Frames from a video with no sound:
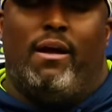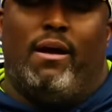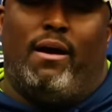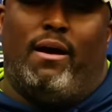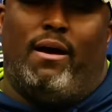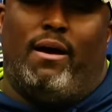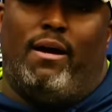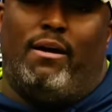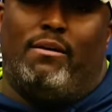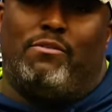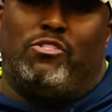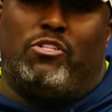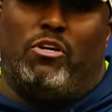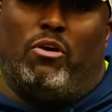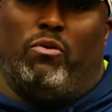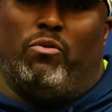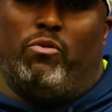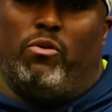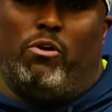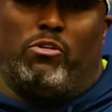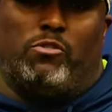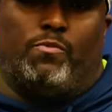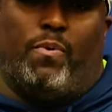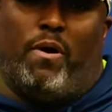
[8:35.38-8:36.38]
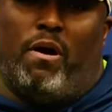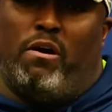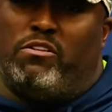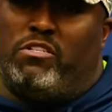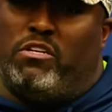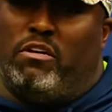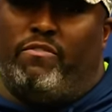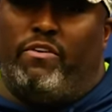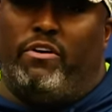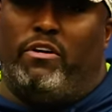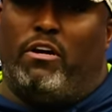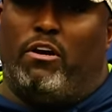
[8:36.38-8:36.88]
Uh, so those
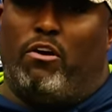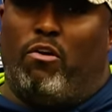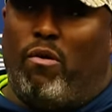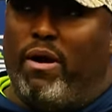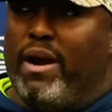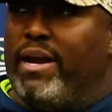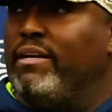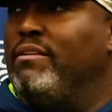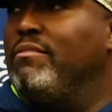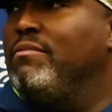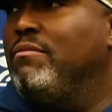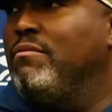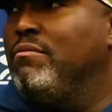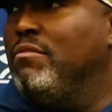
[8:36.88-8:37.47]
parts of it are great.